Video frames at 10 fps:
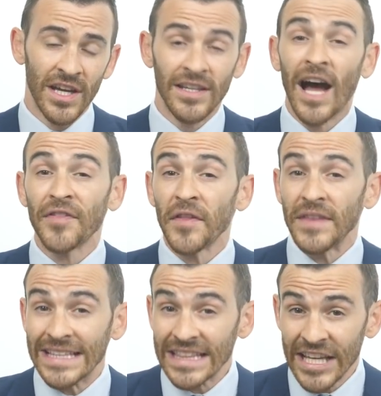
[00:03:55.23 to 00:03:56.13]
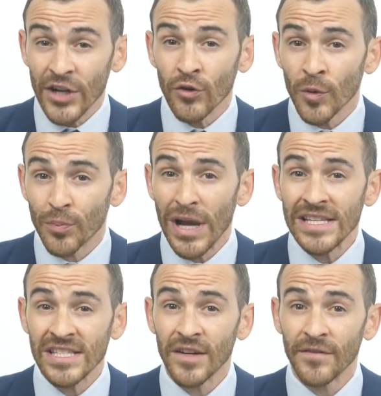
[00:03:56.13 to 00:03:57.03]
Not that the literal
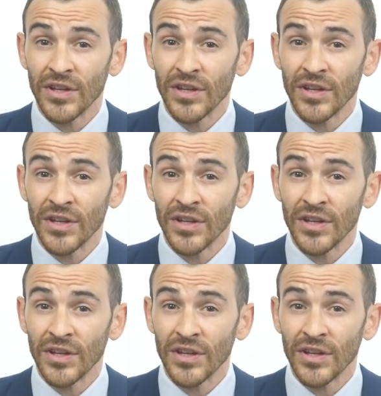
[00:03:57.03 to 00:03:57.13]
president of the